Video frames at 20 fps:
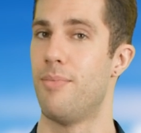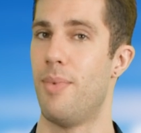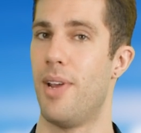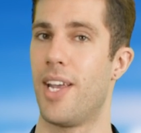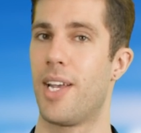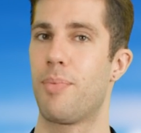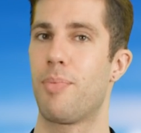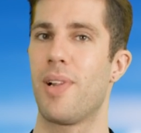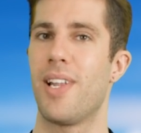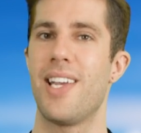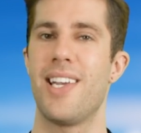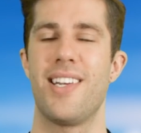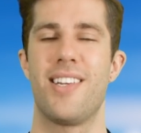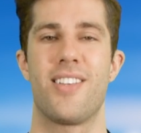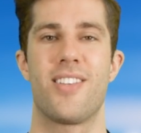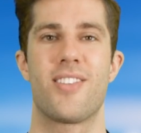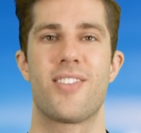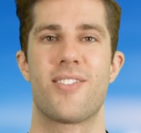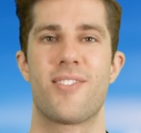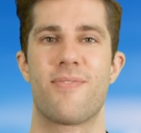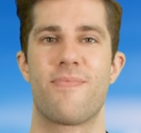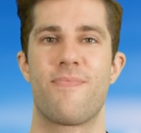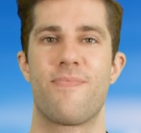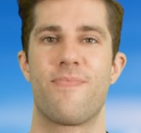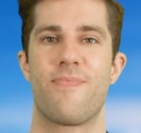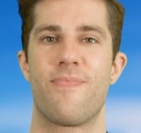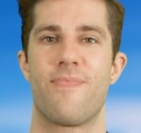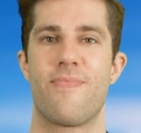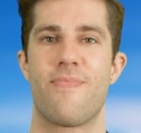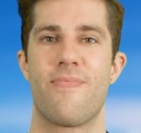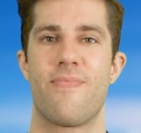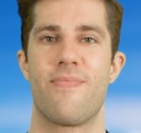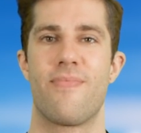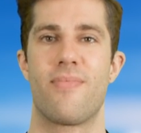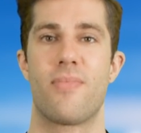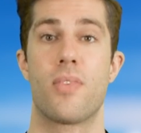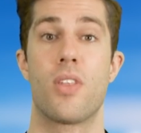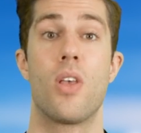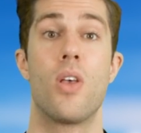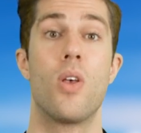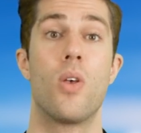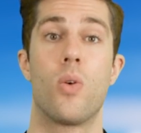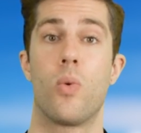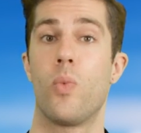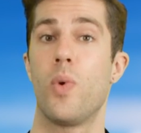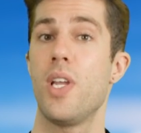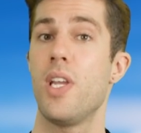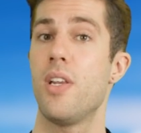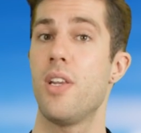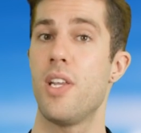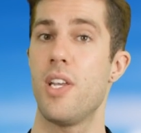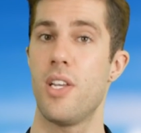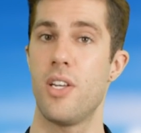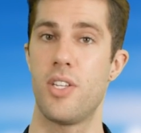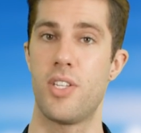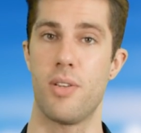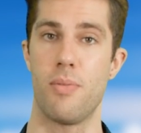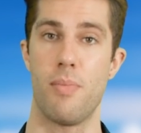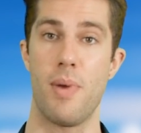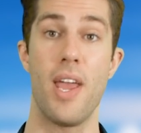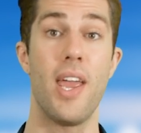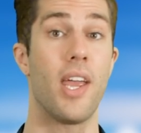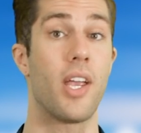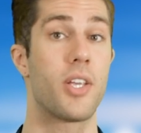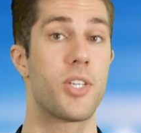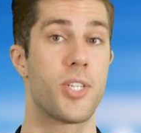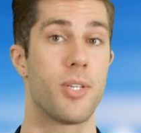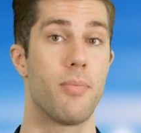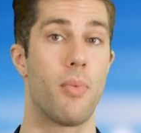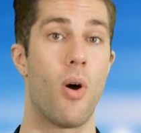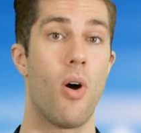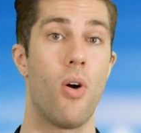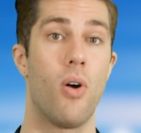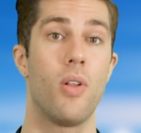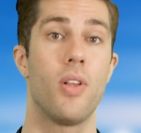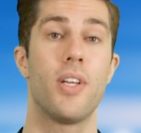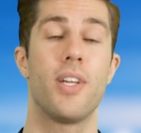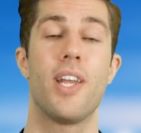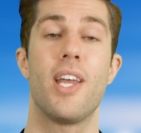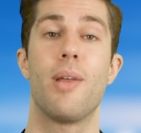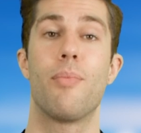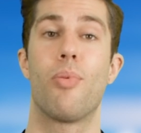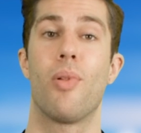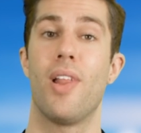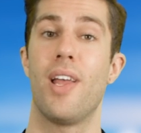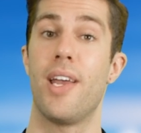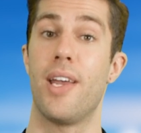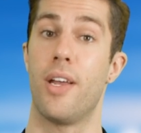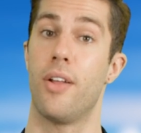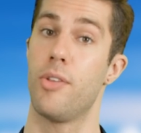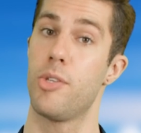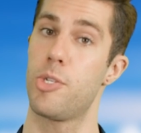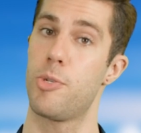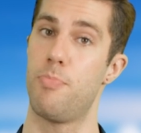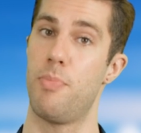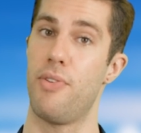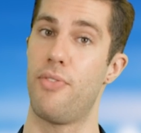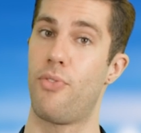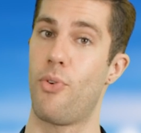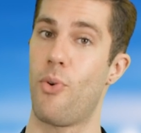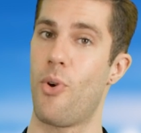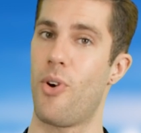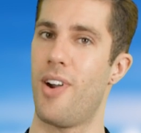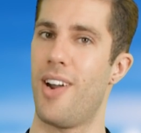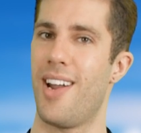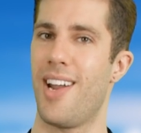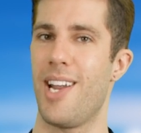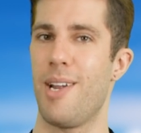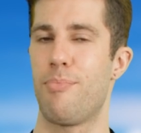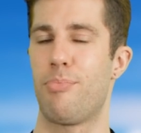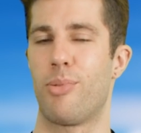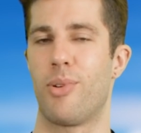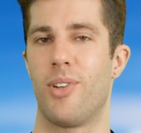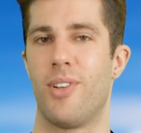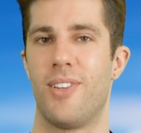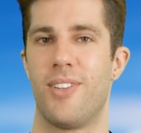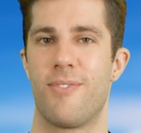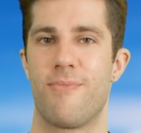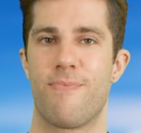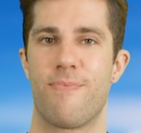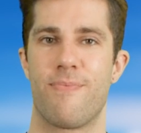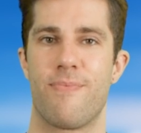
Make plans. We need to make some holiday plans before April.